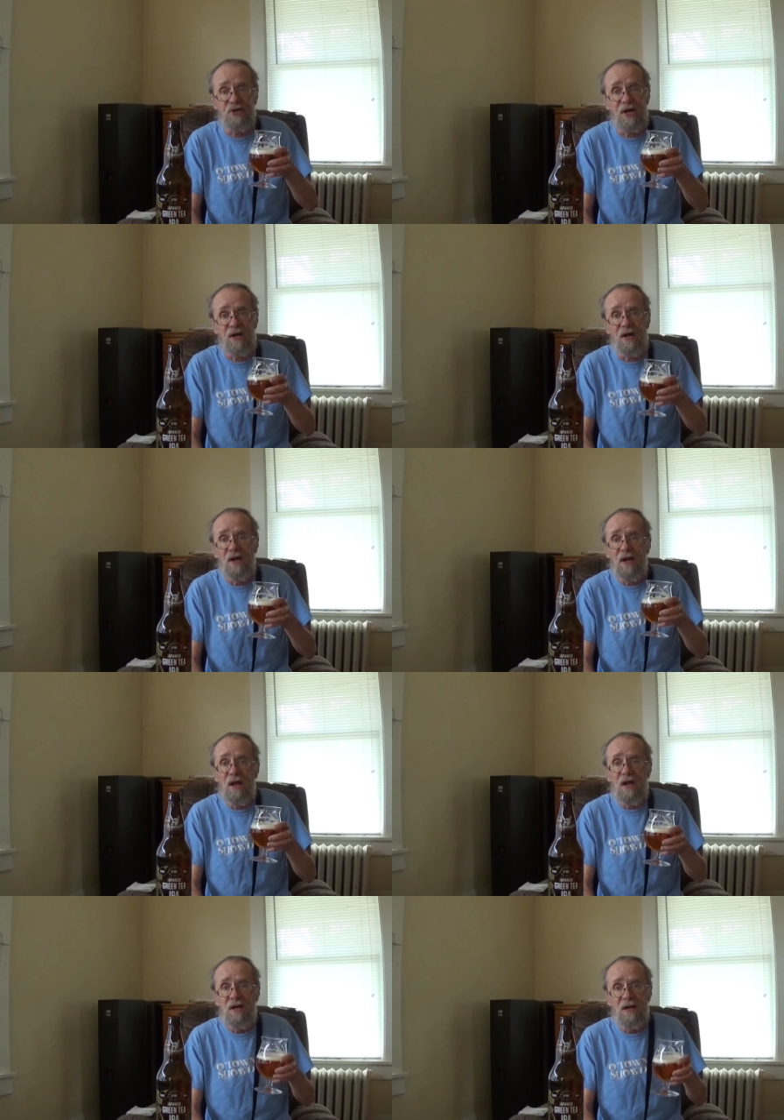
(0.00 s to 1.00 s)
You're getting a
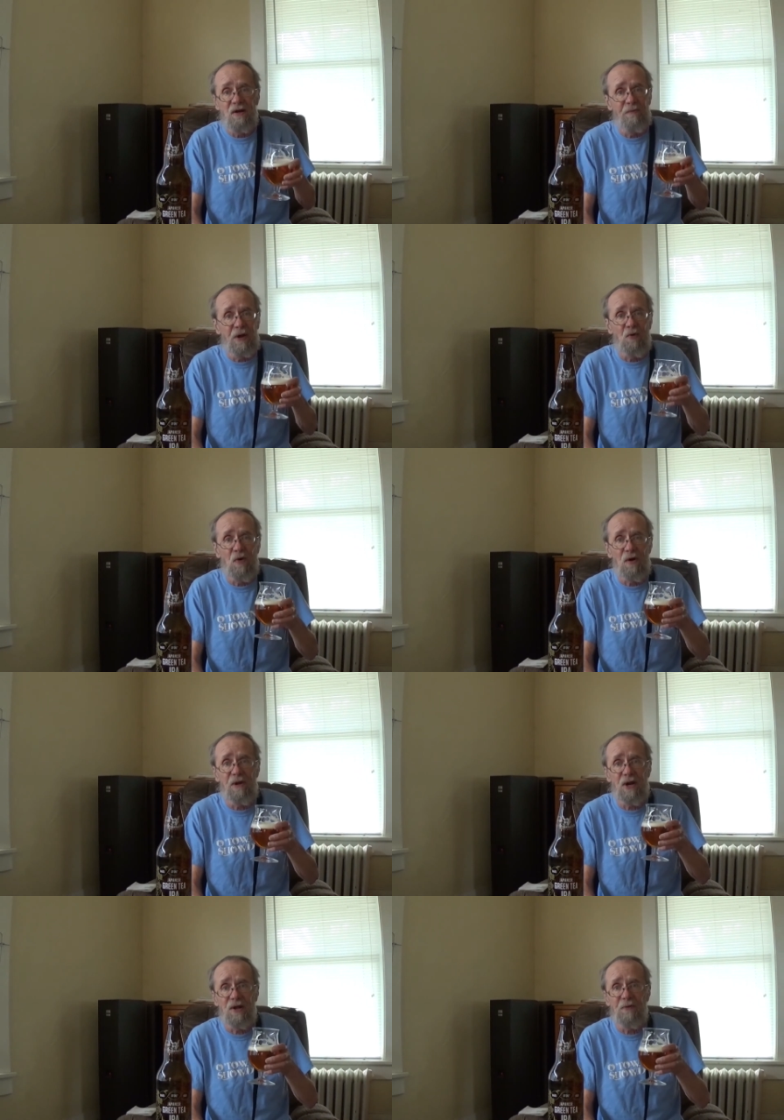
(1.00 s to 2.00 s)
little bit of
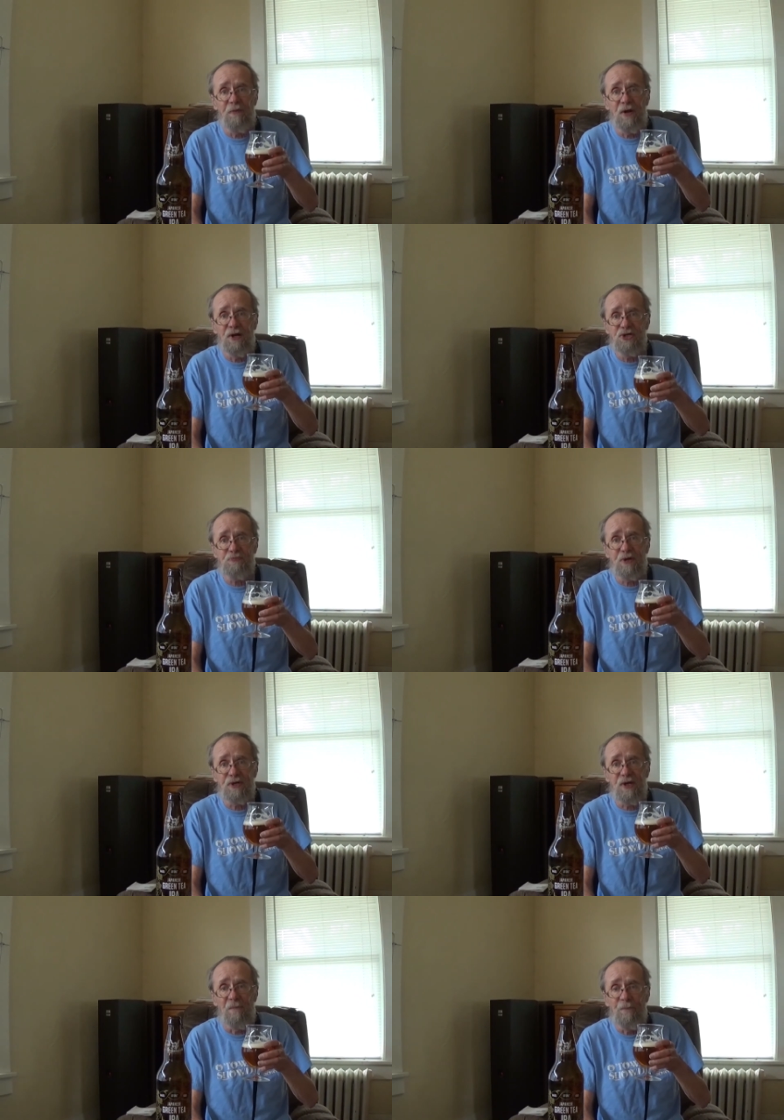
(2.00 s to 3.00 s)
warming on the finish,
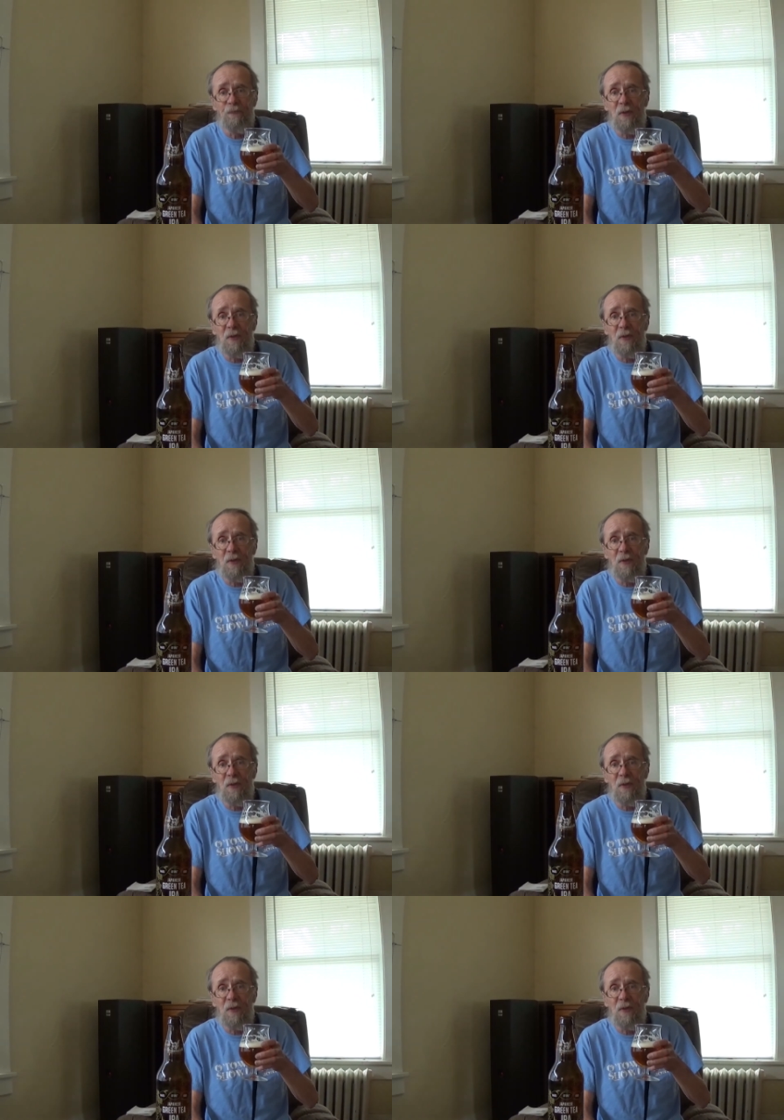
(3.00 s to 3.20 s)
but um,